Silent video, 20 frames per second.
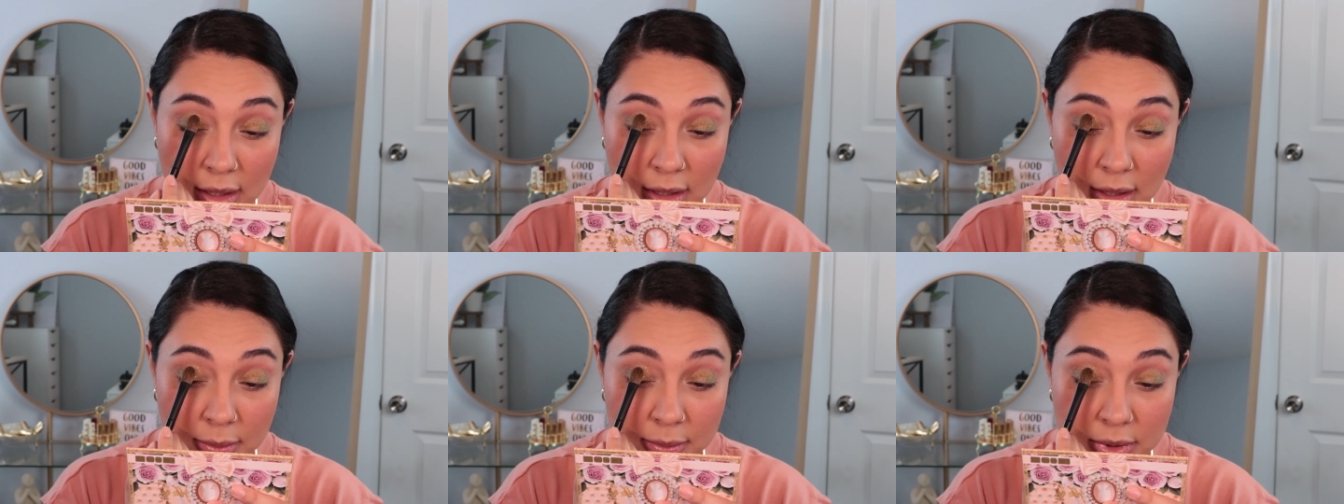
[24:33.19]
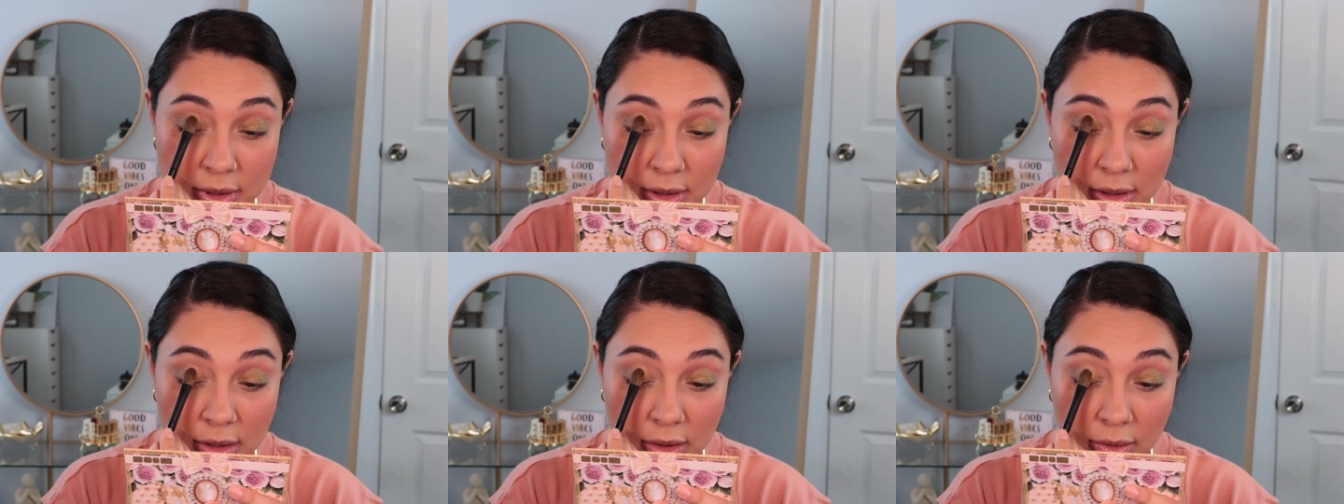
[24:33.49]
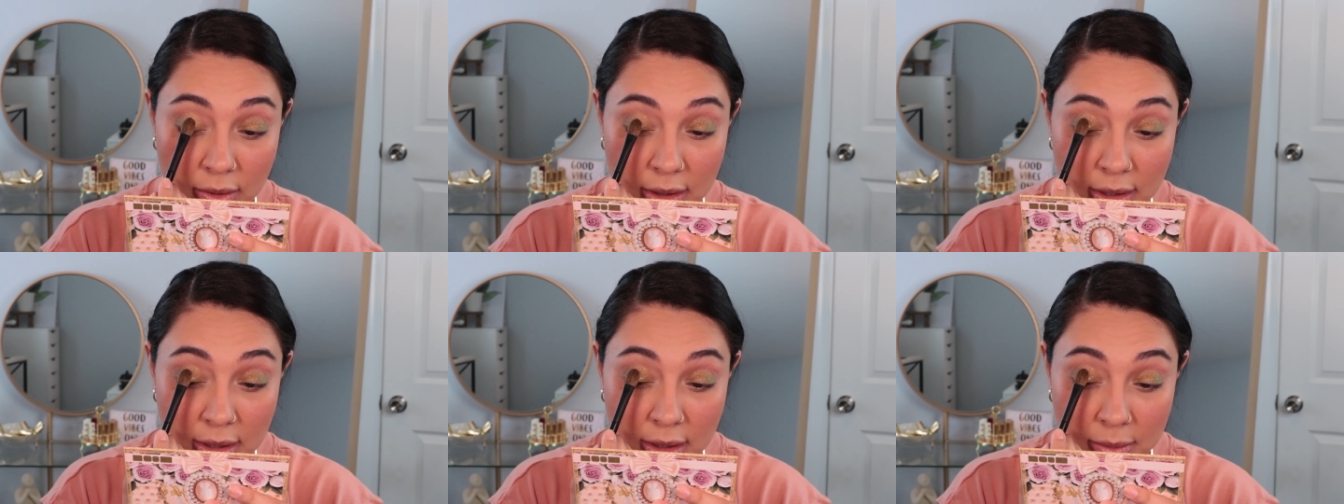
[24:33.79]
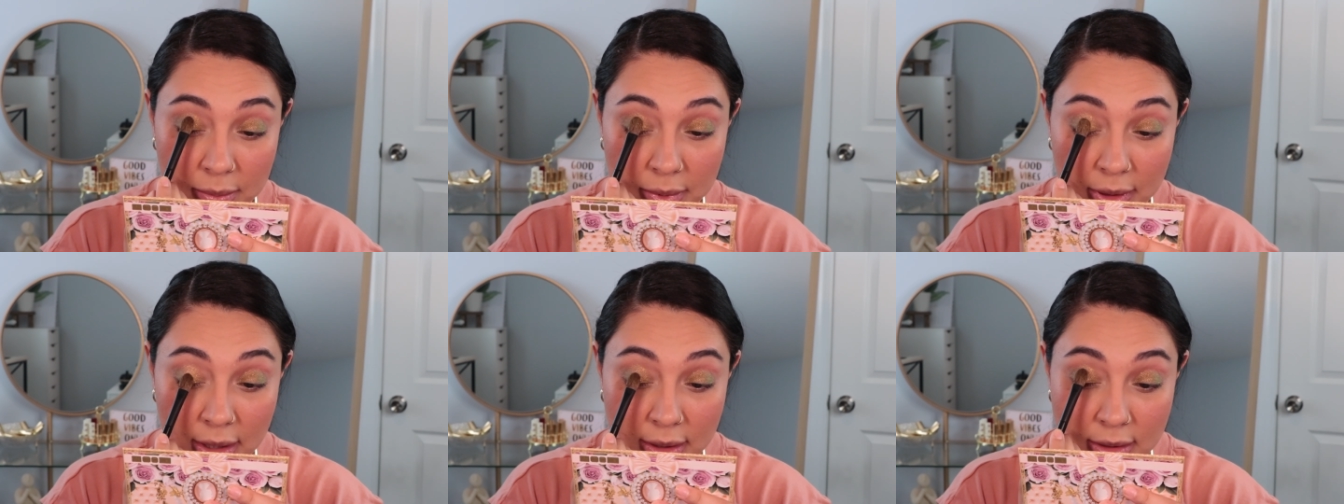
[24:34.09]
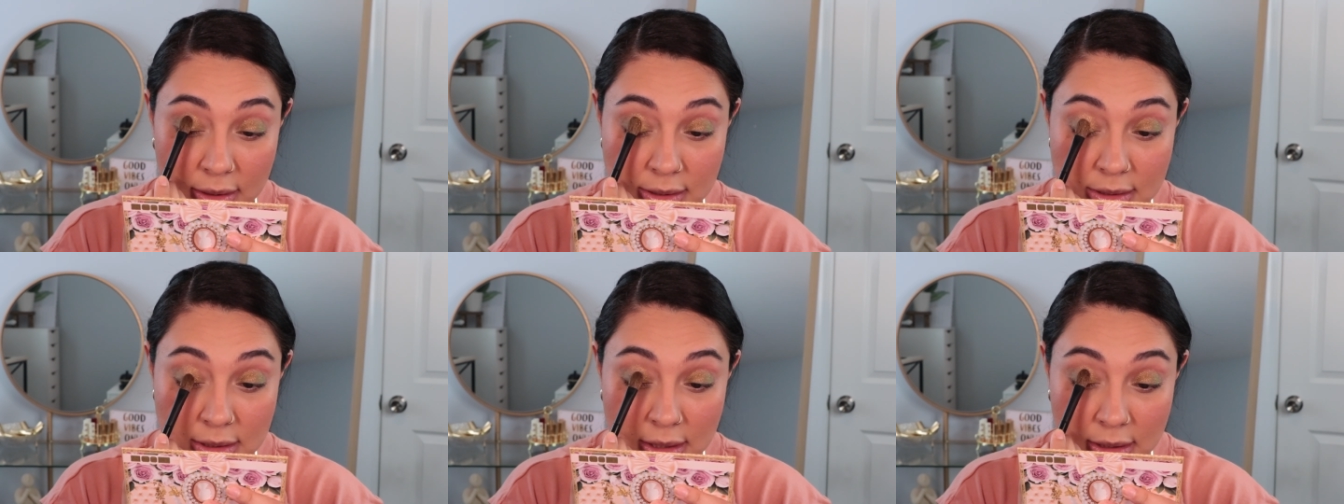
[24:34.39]
I'm just gonna go ahead and apply
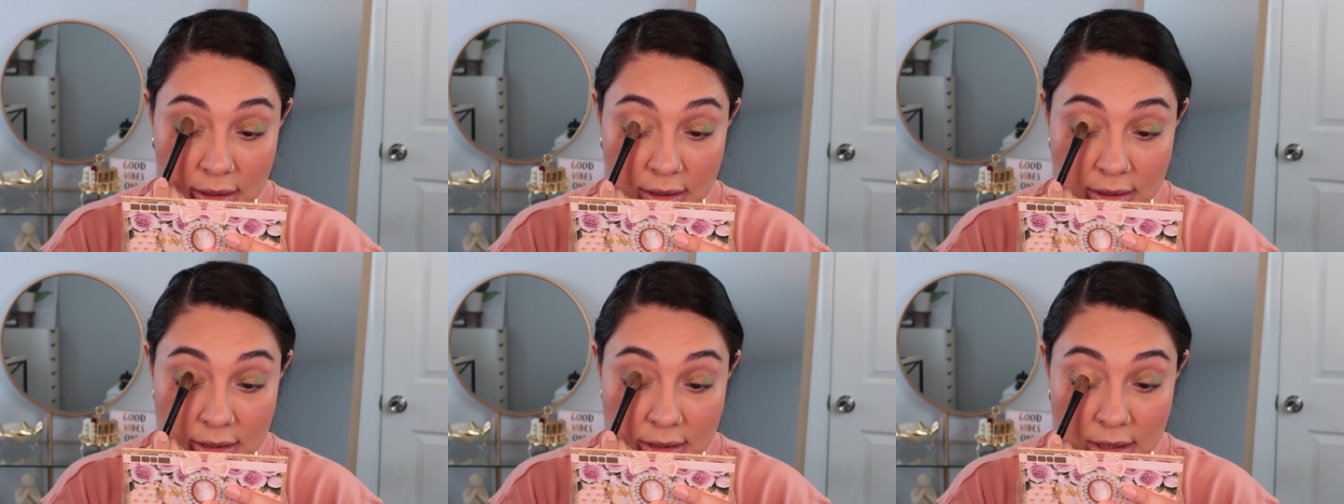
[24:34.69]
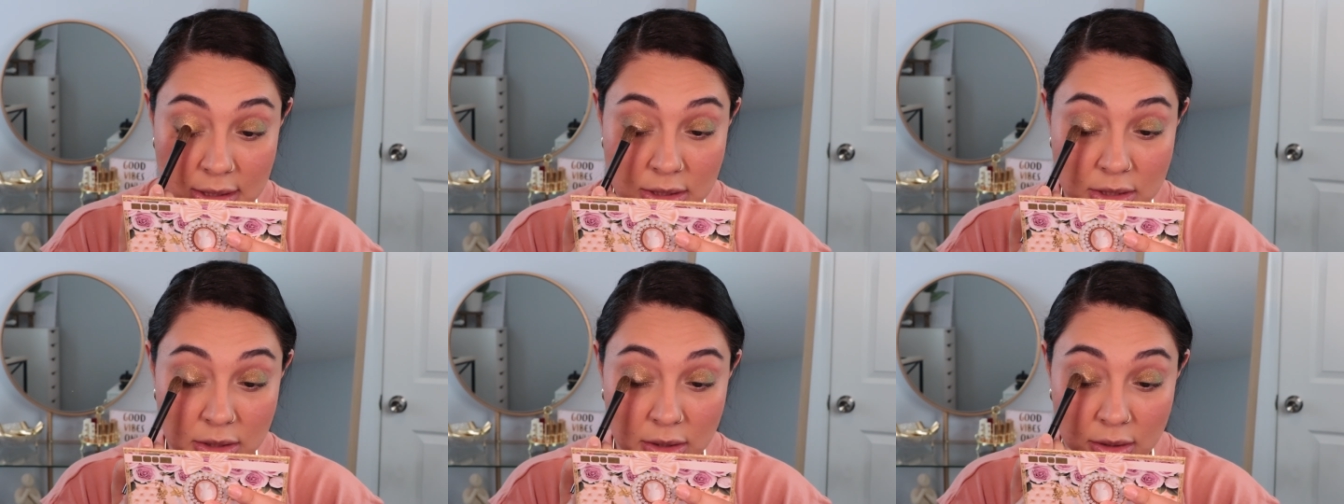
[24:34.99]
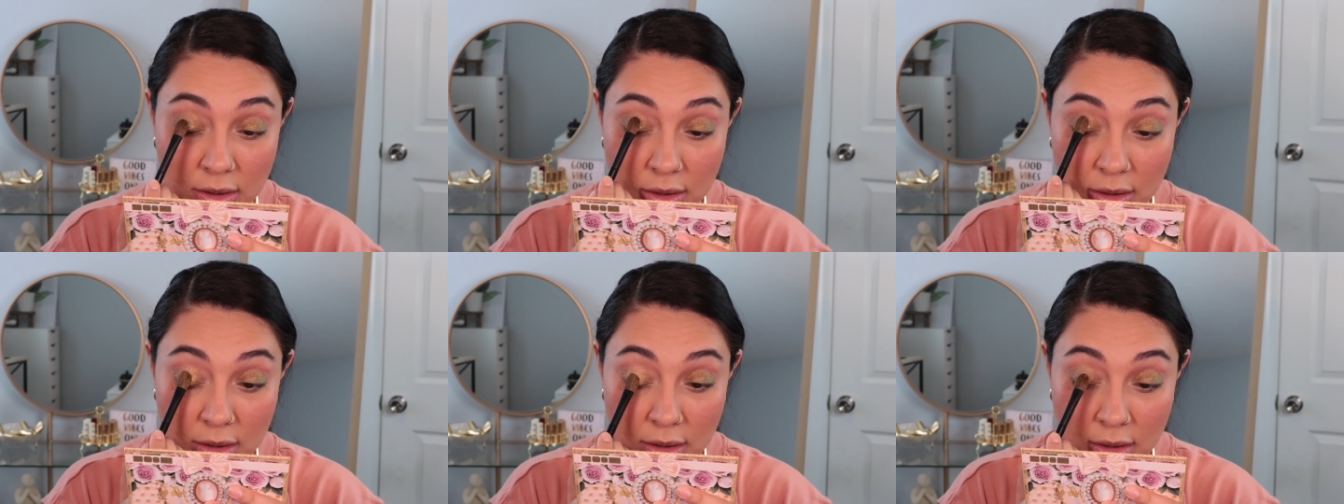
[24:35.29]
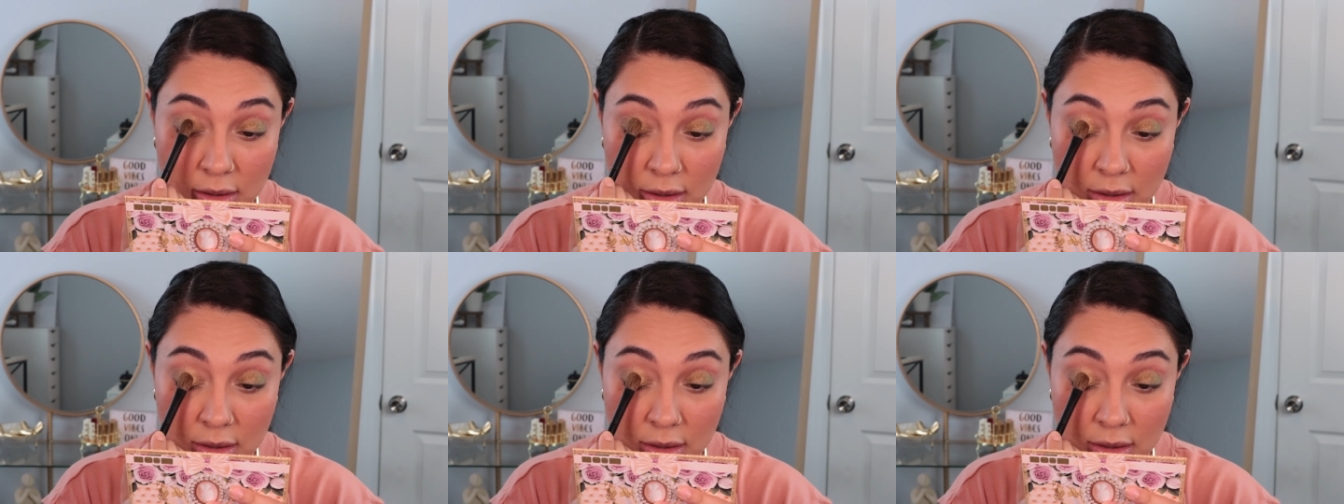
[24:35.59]
this in the center.